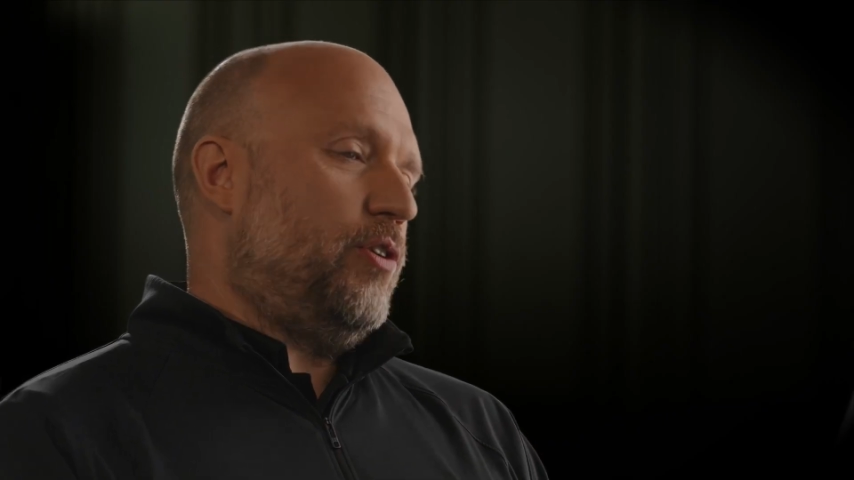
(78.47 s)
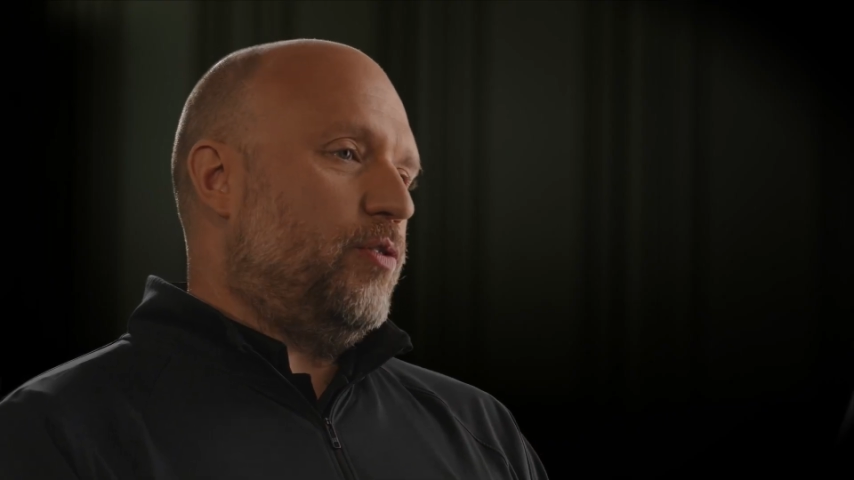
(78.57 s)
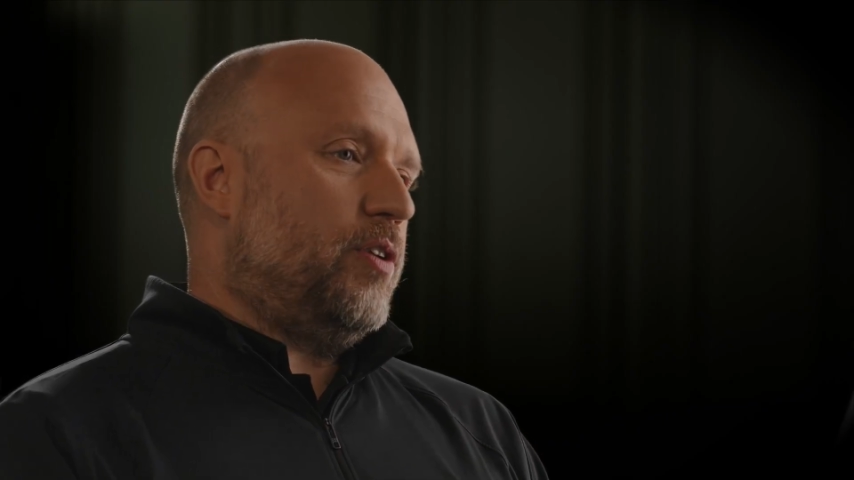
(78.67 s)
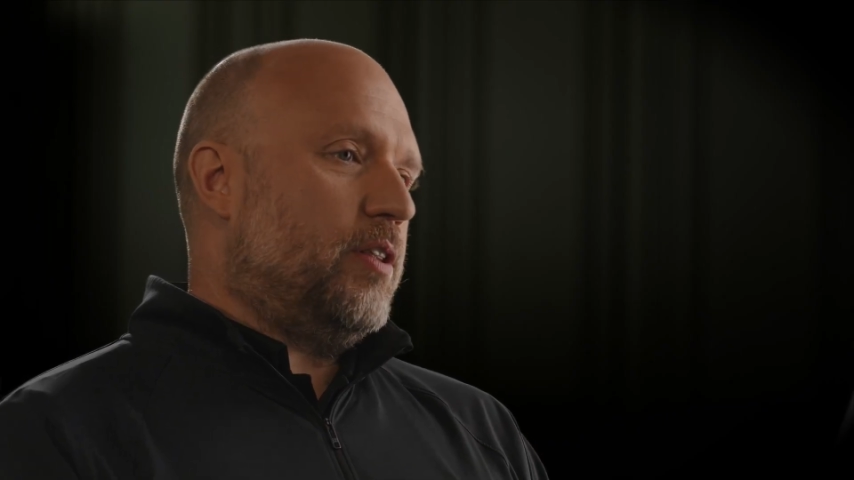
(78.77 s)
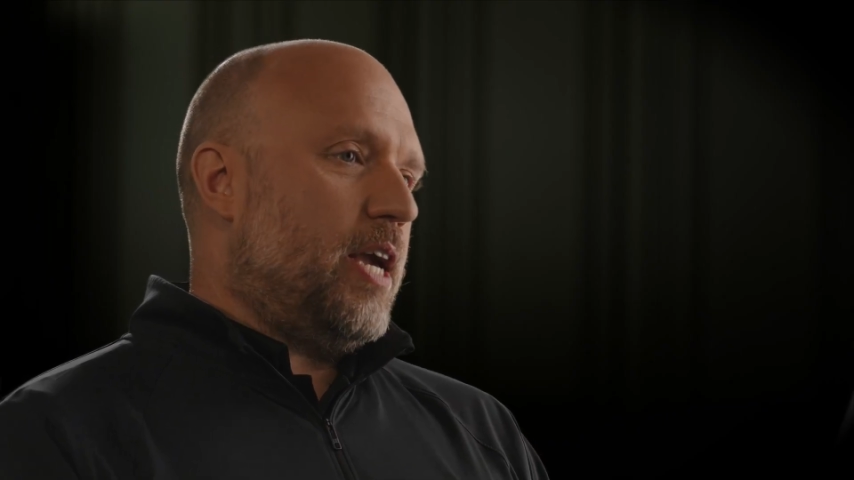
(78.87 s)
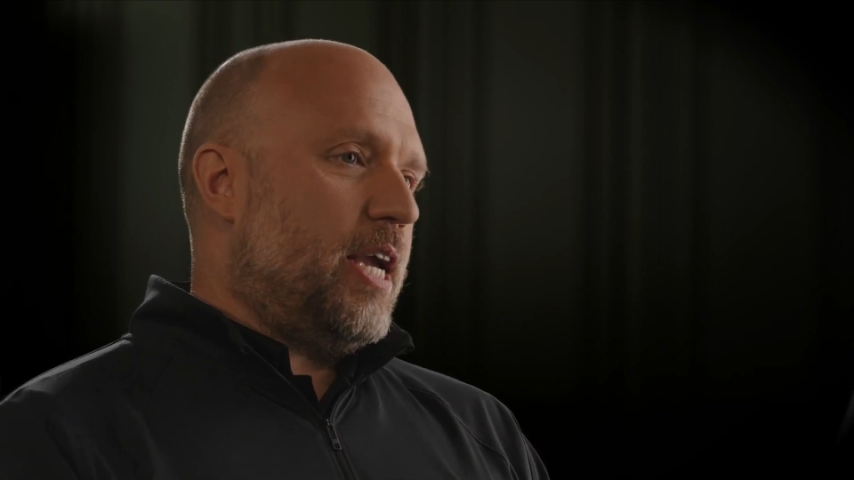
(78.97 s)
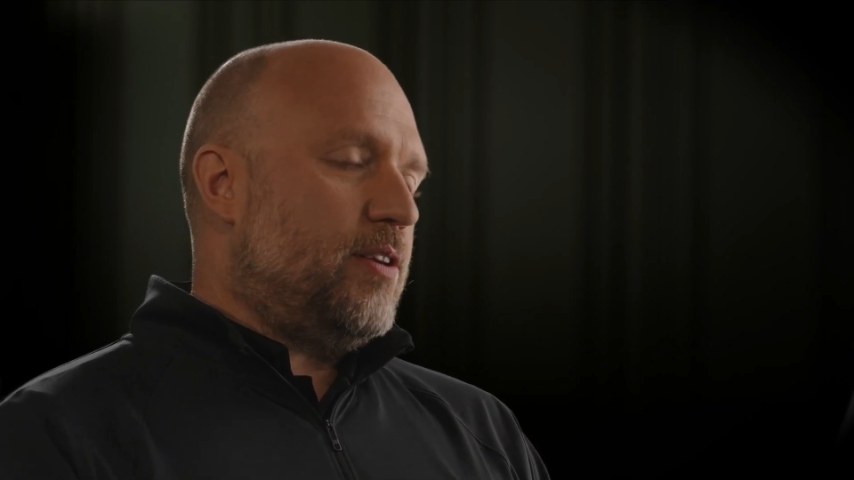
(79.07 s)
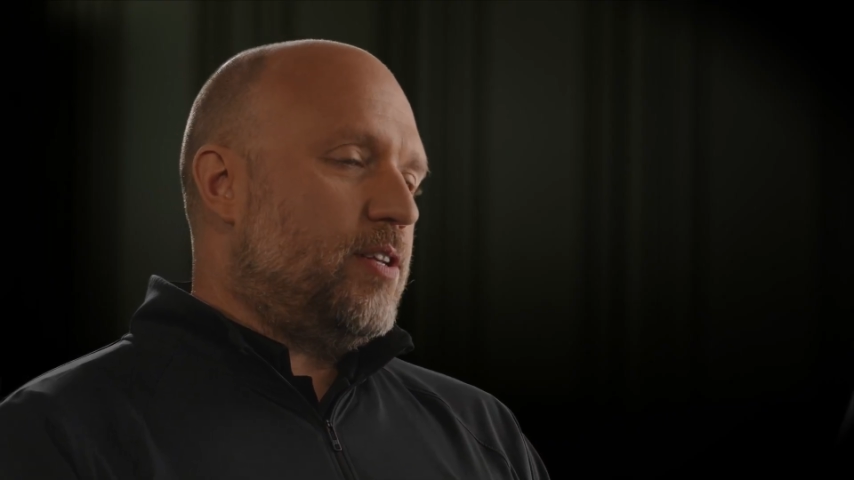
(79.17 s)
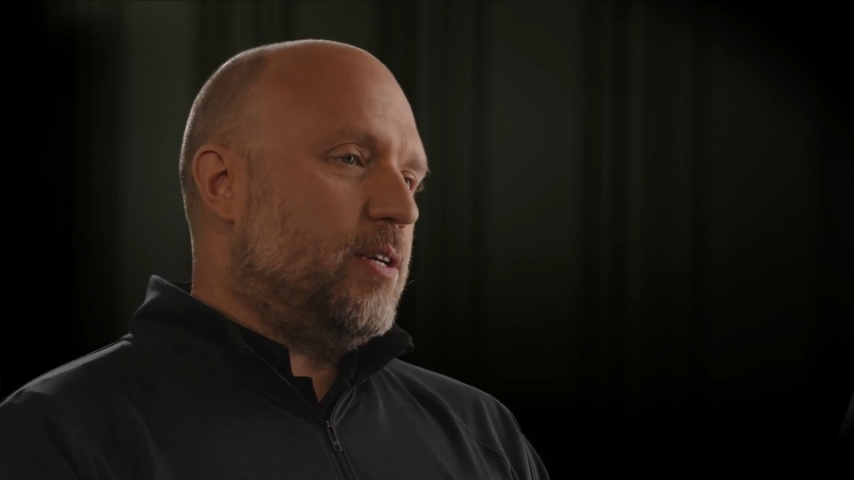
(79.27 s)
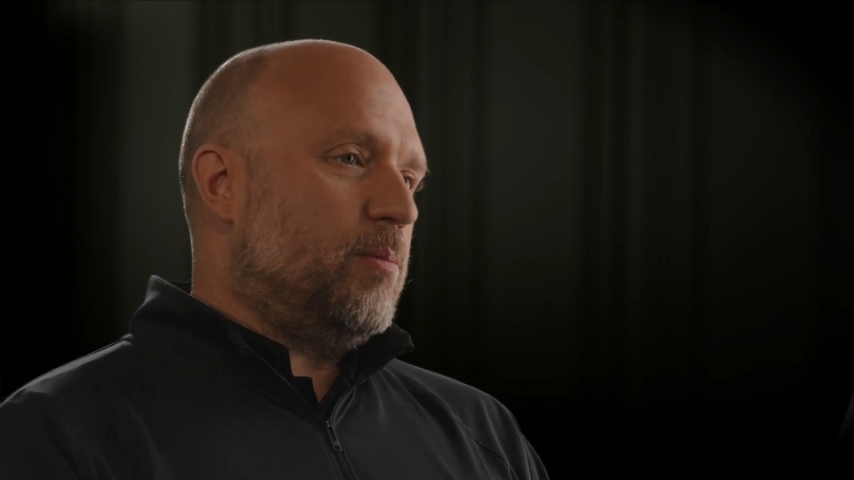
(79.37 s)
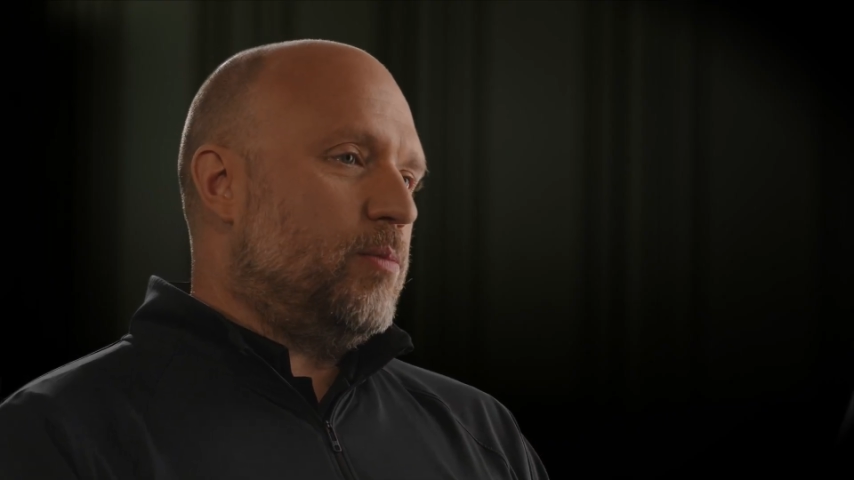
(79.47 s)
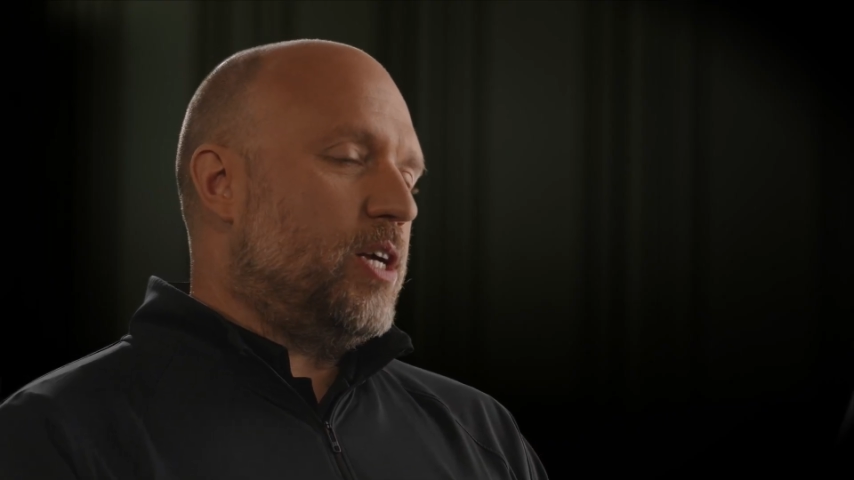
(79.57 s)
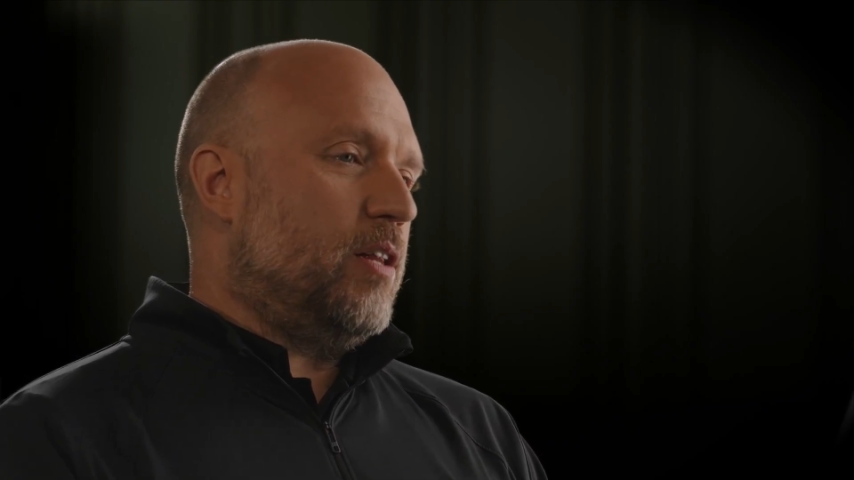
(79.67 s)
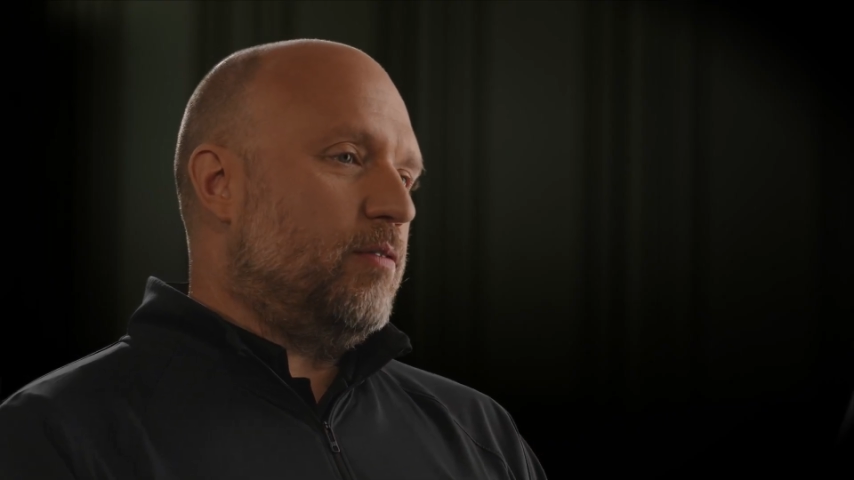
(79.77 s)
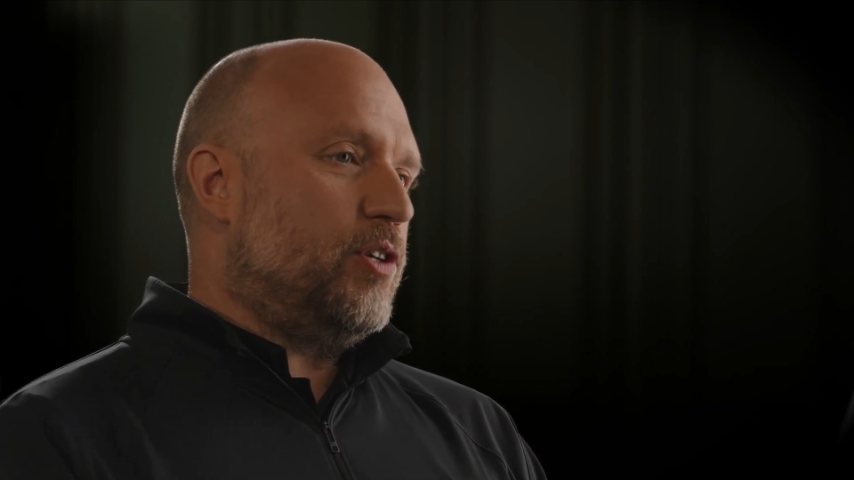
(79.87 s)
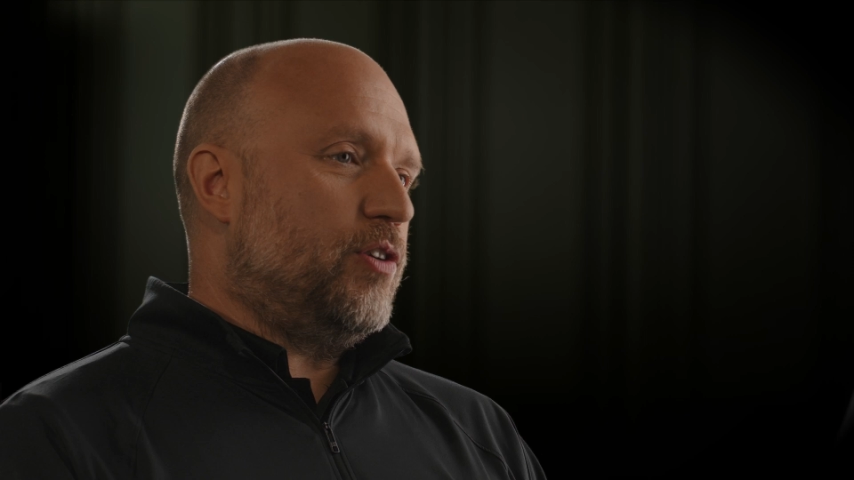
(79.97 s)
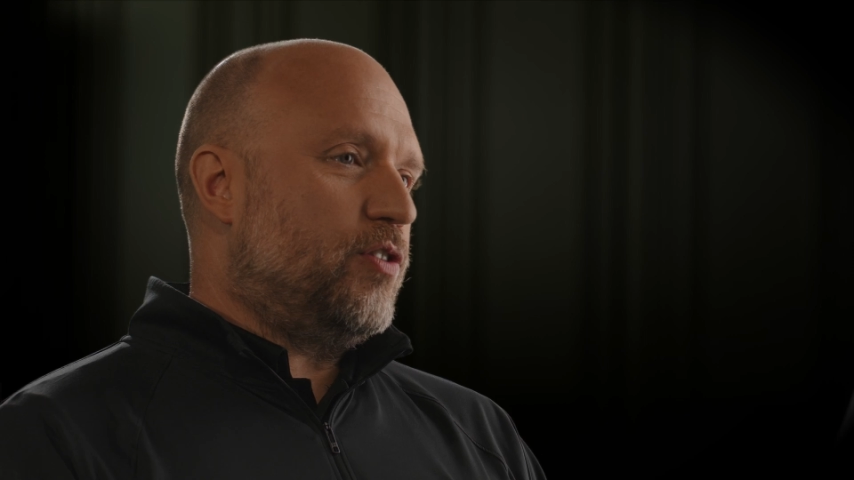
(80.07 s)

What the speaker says: using the ATEM Television